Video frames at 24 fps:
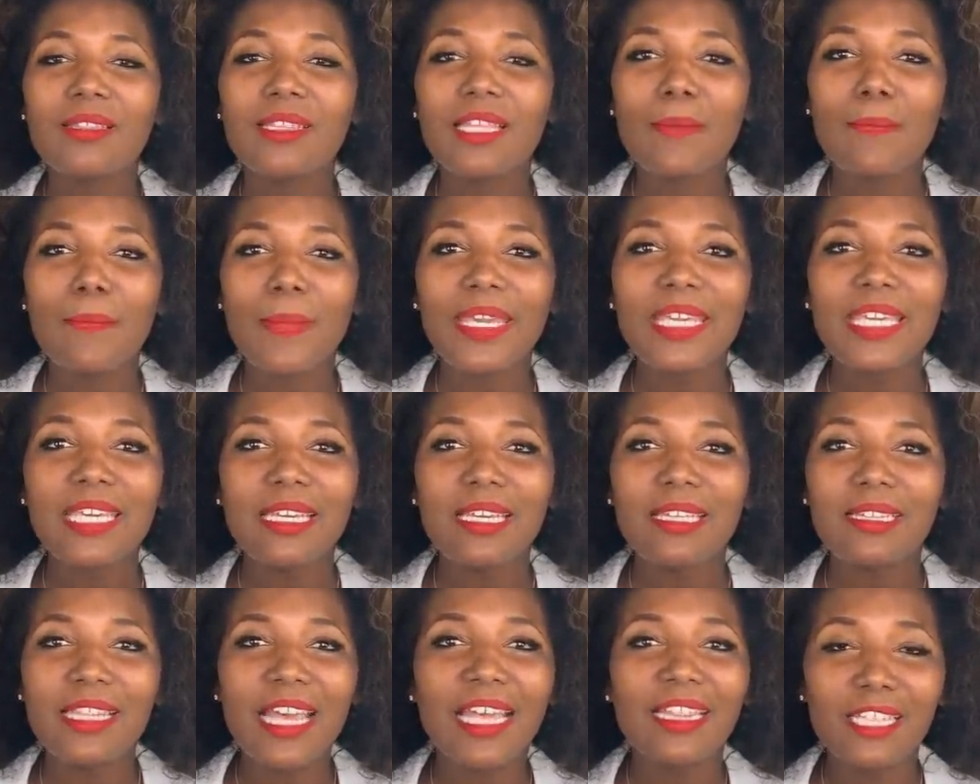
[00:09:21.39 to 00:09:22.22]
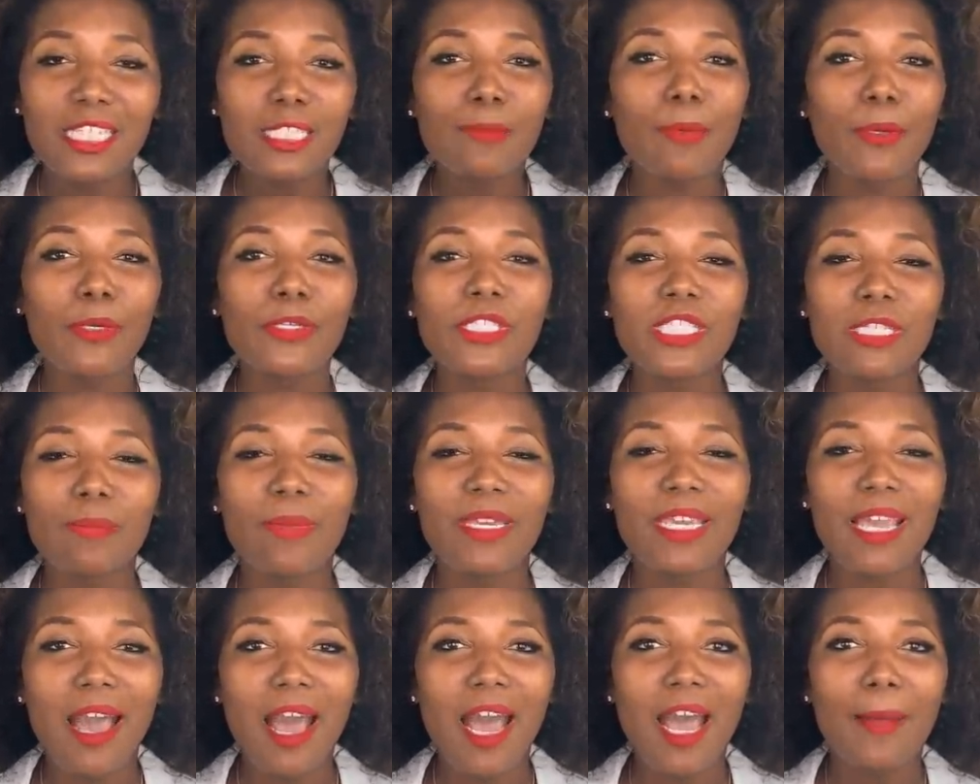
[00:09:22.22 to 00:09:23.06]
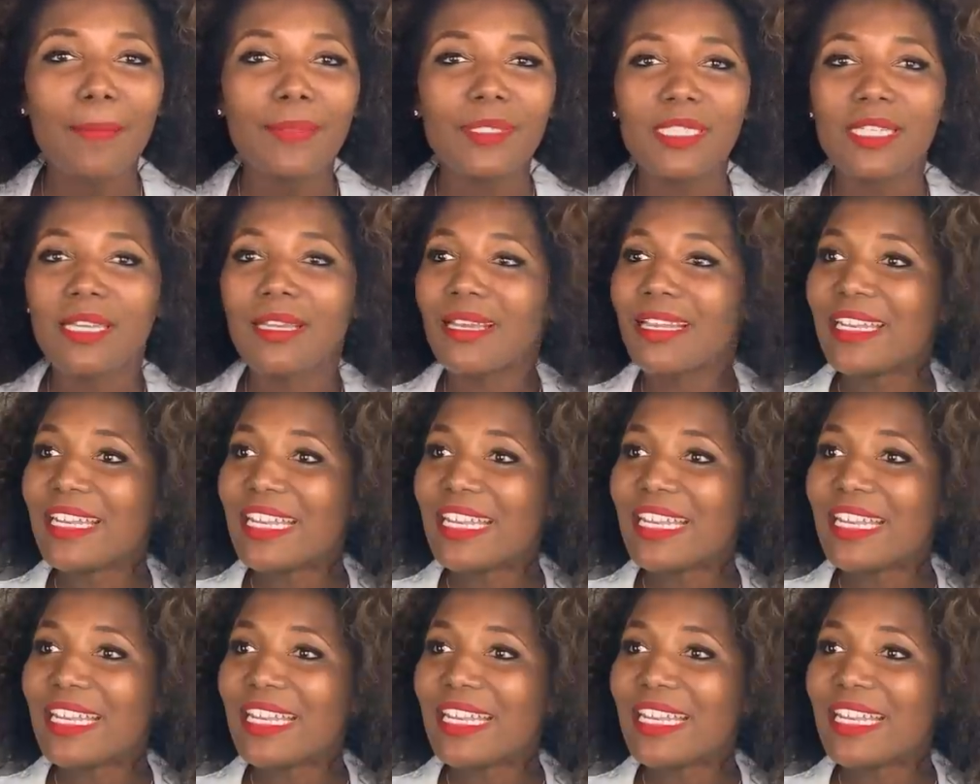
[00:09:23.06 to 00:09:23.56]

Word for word: that this person may opt